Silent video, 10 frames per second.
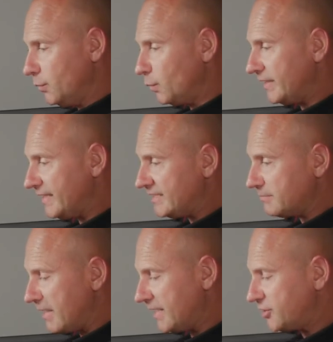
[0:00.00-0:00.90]
we need to
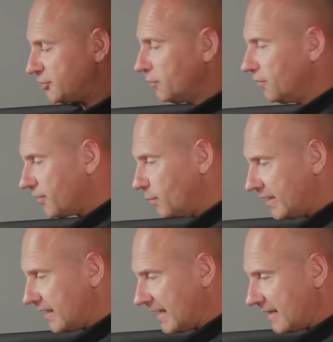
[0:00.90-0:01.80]
make sure that we
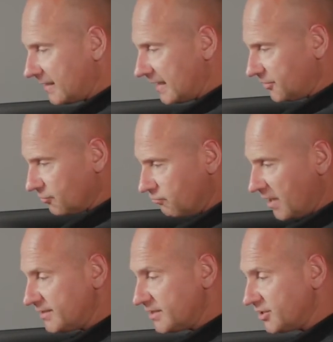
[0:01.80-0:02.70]
can get the
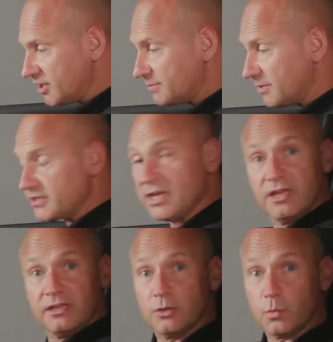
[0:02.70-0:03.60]
right adjustment,
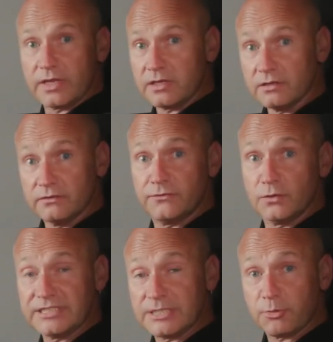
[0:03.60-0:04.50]
that we can
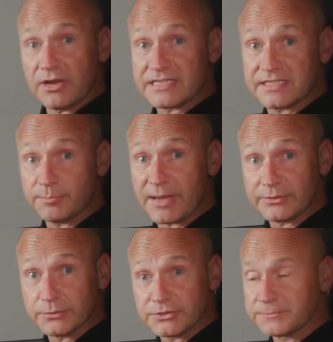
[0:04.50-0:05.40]
fully depress the
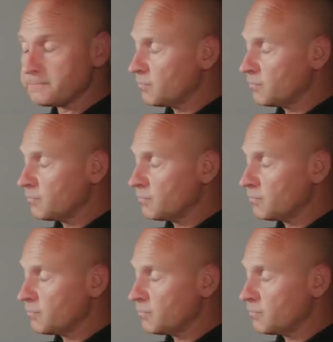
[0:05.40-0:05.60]
pedals.